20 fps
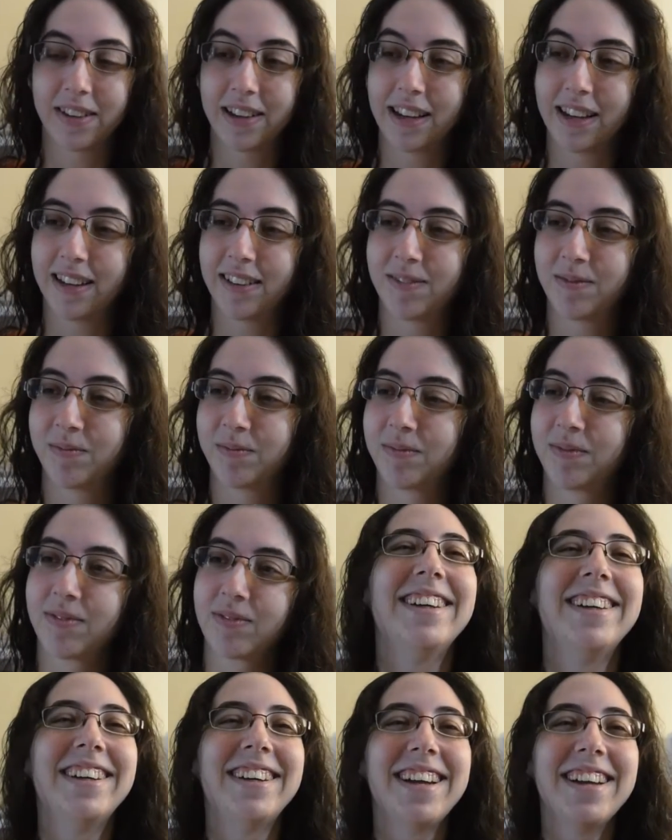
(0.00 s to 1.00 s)
Okay.
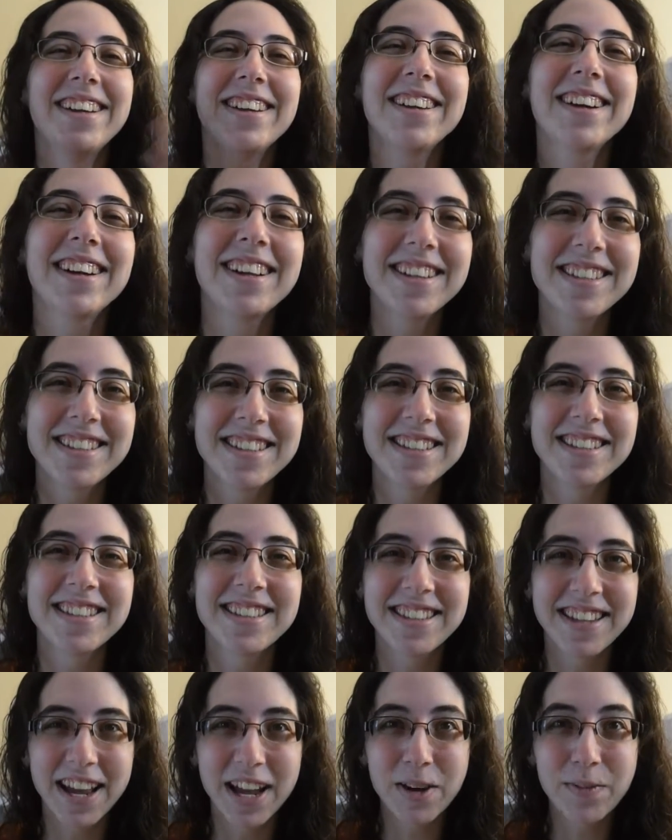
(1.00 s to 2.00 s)
Hey guys, it's
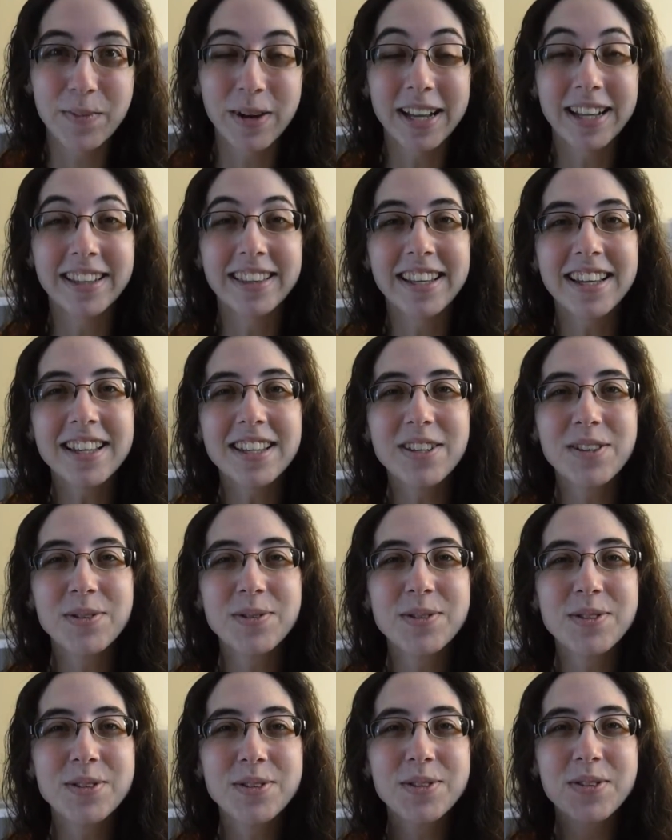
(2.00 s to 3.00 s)
Sam, and thank
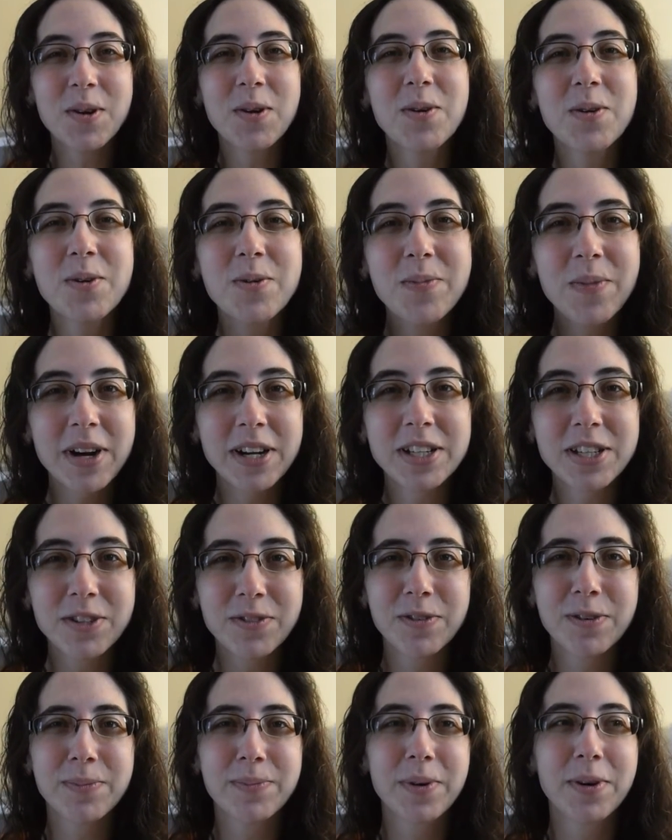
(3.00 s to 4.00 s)
you so much
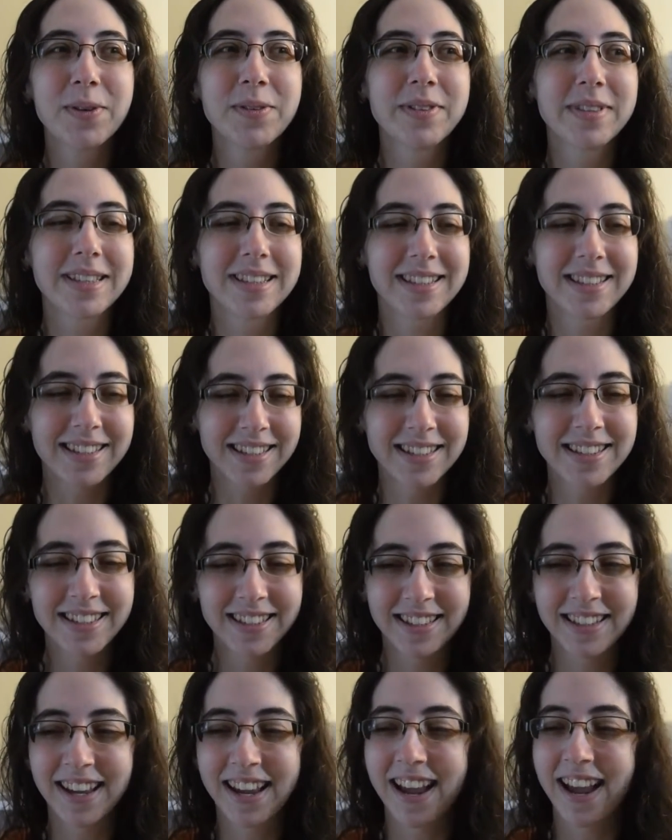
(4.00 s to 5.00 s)
for both
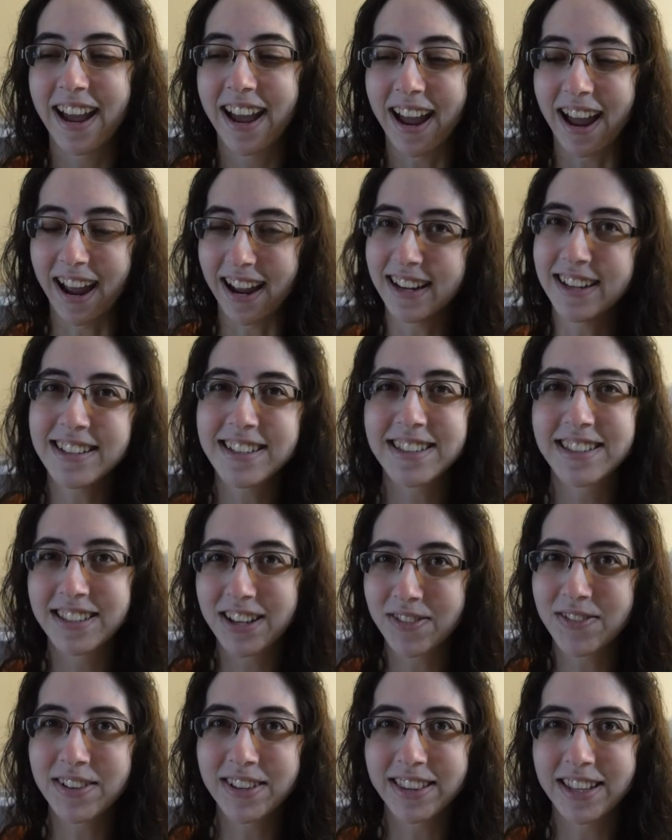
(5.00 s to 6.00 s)
6,000 and
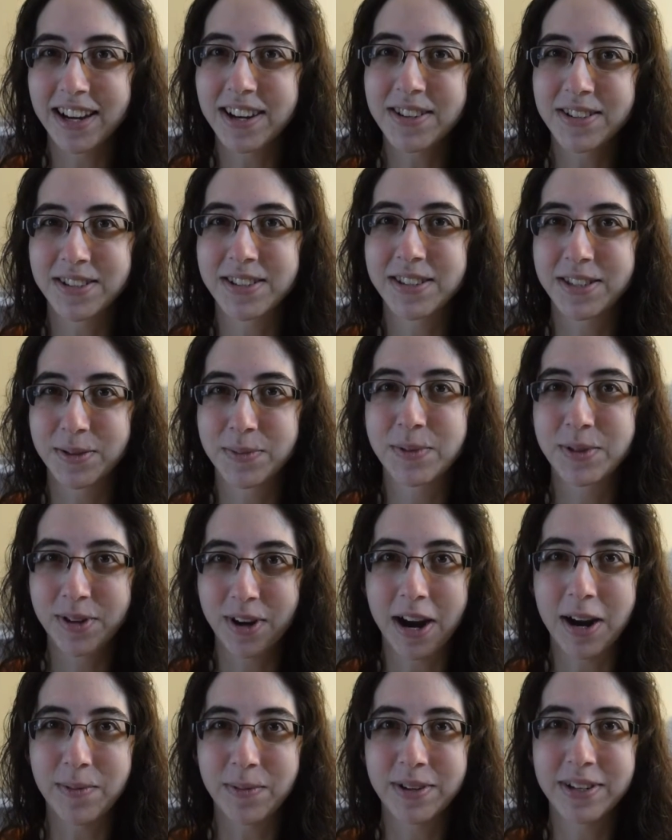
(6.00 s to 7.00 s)
7,000
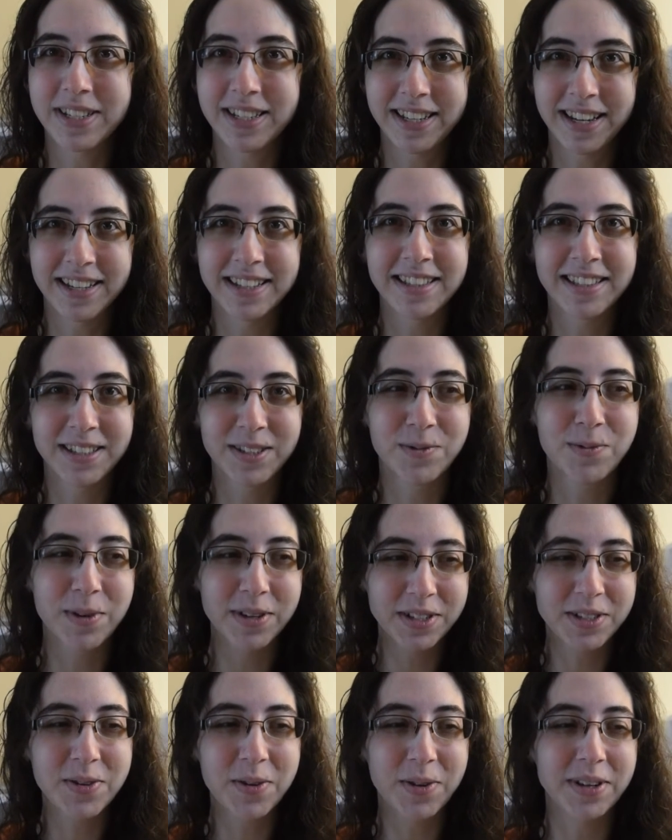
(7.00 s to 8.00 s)
subscribers. Yes, this
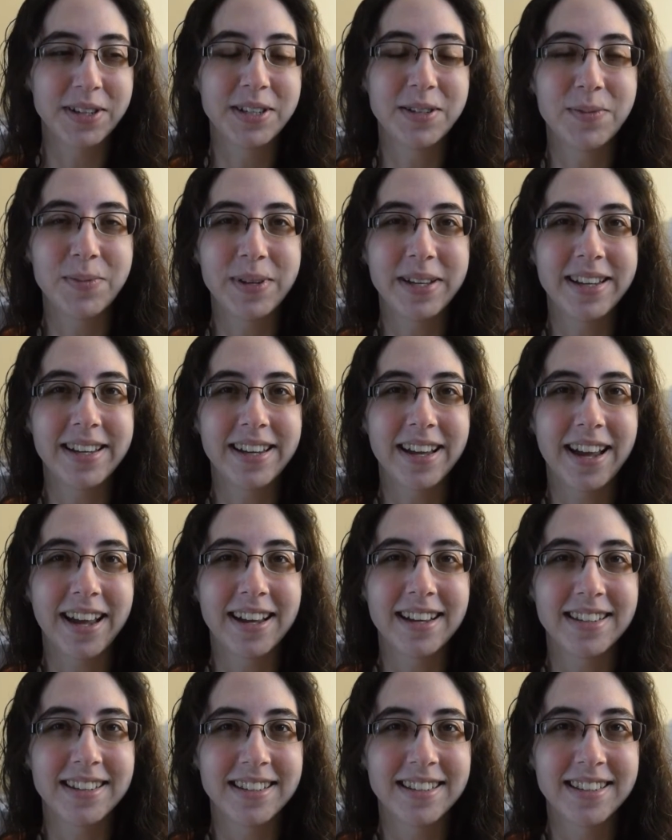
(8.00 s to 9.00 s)
was going to be
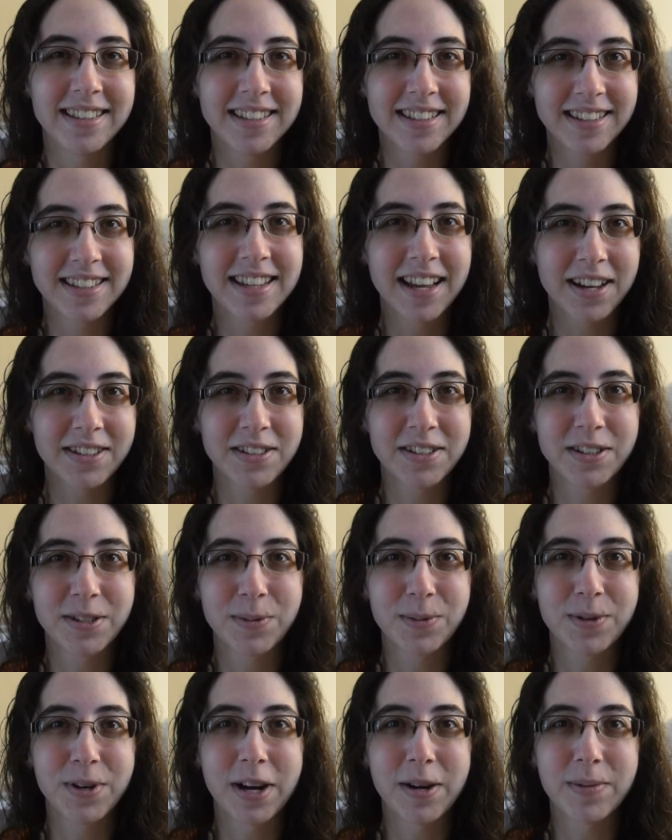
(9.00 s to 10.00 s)
a 6,000
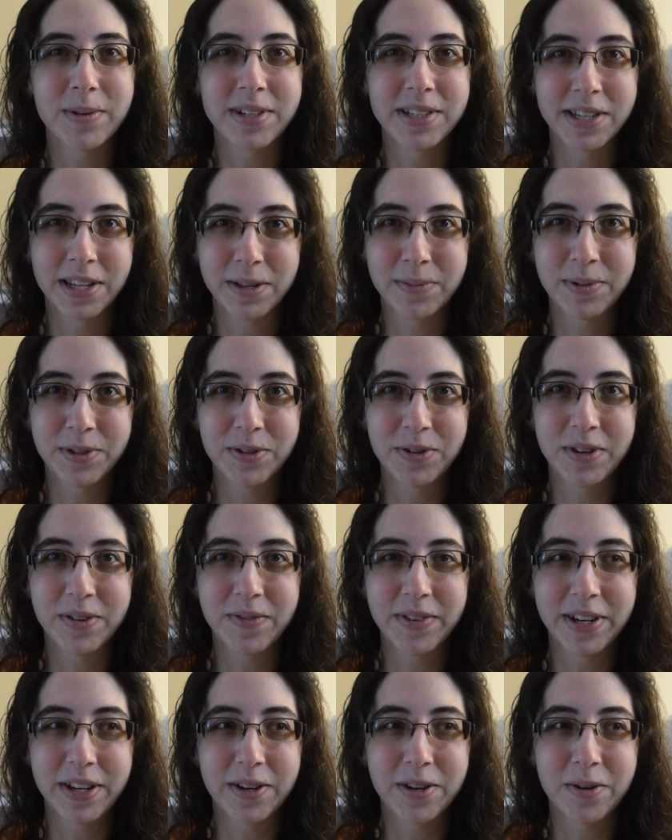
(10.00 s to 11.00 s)
subscriber celebratory
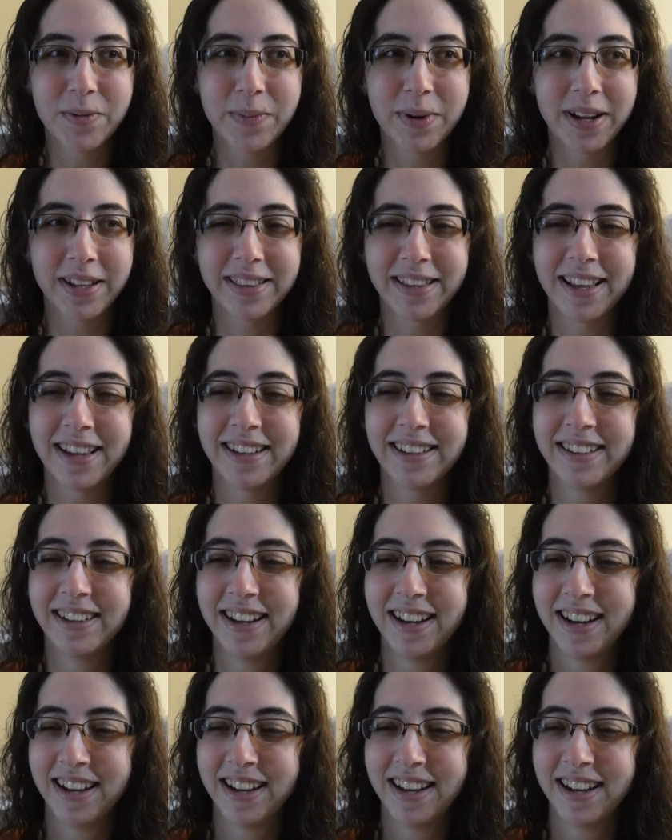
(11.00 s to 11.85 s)
video, but then